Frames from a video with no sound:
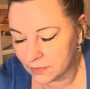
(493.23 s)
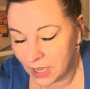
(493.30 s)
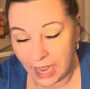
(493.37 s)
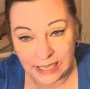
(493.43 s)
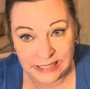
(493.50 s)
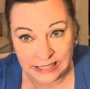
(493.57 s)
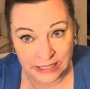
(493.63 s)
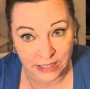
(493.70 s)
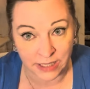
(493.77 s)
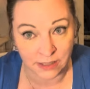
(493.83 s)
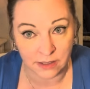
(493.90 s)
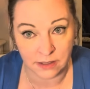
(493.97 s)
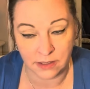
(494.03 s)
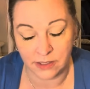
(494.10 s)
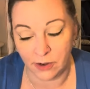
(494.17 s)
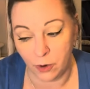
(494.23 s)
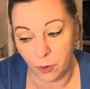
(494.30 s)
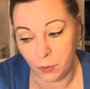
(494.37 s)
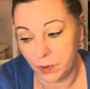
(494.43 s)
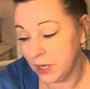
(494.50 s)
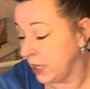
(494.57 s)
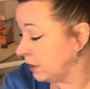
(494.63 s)
I didn't get to
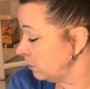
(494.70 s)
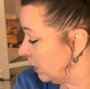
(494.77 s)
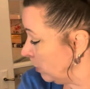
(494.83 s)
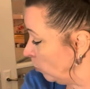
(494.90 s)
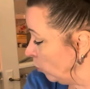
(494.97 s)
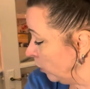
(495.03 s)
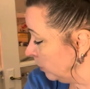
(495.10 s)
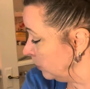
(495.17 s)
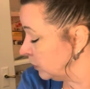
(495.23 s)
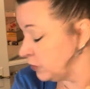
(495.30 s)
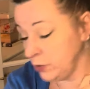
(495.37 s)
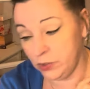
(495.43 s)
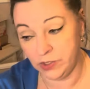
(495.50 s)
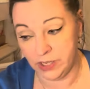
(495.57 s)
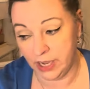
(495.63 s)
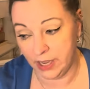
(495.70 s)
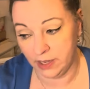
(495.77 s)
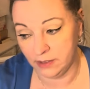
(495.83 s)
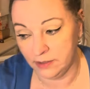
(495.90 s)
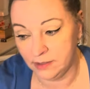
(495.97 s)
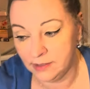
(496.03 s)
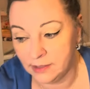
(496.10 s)
opening my warmers
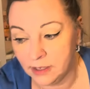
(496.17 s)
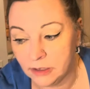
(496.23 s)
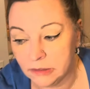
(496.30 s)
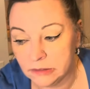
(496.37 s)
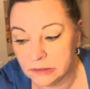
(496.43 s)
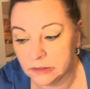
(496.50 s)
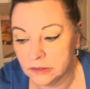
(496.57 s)
yet, so,